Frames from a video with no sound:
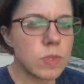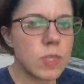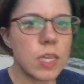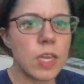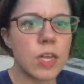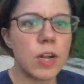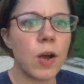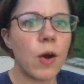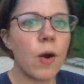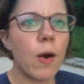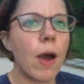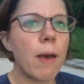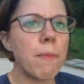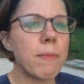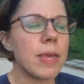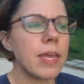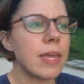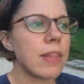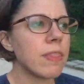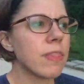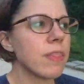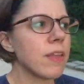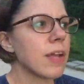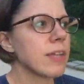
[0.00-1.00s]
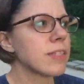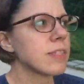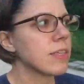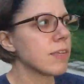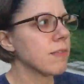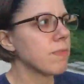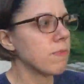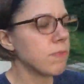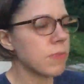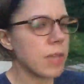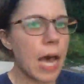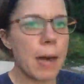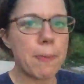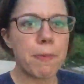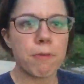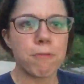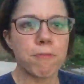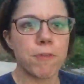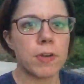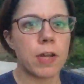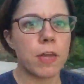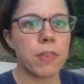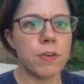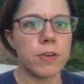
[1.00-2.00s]
I mean, that's a topic
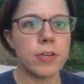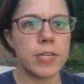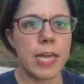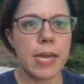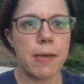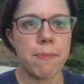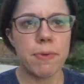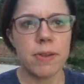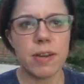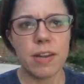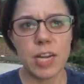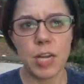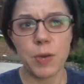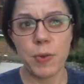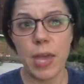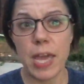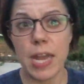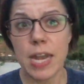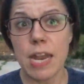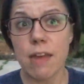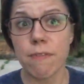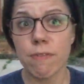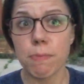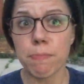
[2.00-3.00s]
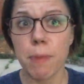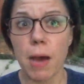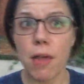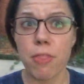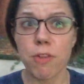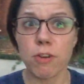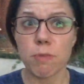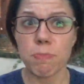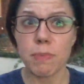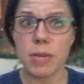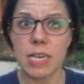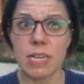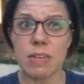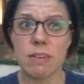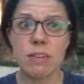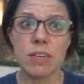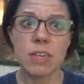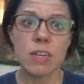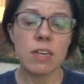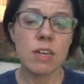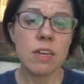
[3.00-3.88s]
for another day. But anyway, it never bothered me.